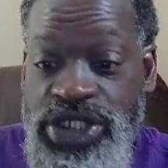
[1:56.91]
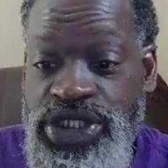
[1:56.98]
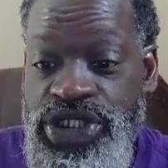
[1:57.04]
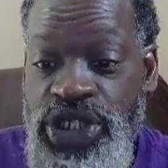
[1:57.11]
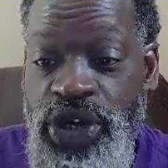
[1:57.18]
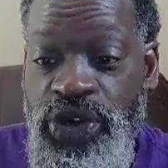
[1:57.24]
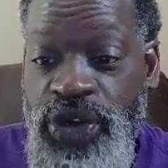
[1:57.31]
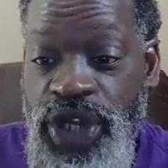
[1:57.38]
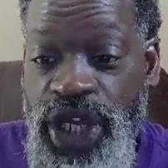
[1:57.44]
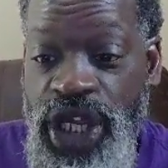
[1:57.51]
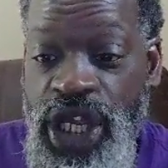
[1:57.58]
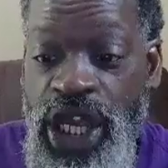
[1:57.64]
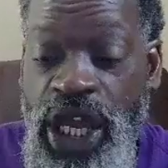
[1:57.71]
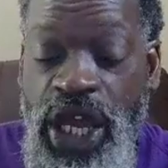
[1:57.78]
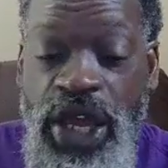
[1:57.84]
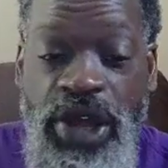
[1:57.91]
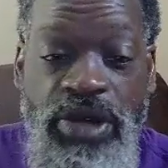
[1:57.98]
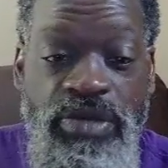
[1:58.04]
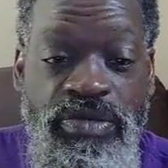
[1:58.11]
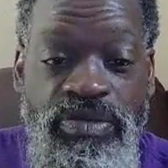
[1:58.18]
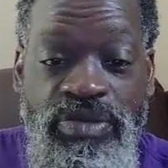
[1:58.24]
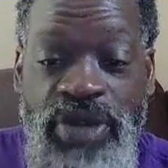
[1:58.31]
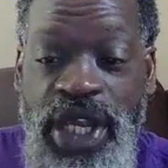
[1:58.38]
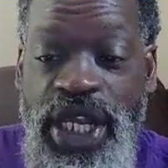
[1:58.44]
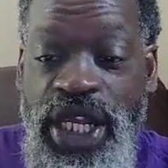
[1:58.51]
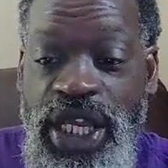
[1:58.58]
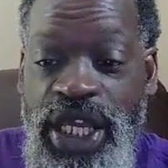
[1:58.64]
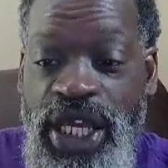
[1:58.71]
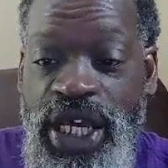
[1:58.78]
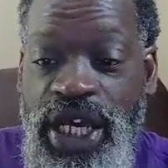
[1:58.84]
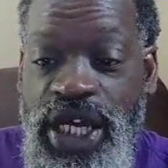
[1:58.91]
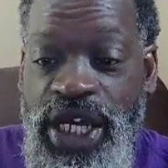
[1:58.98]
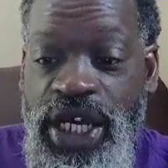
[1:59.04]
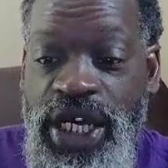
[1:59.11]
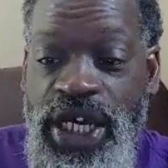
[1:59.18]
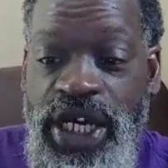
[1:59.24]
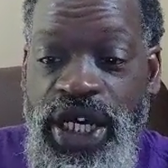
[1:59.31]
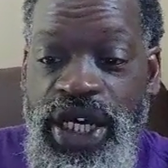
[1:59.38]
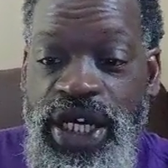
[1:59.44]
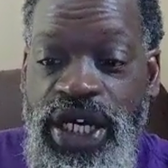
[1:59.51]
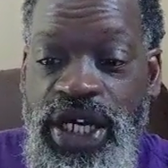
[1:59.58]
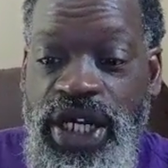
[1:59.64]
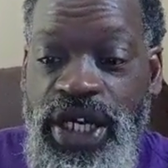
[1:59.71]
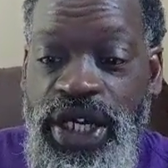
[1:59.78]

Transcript: Journey Media.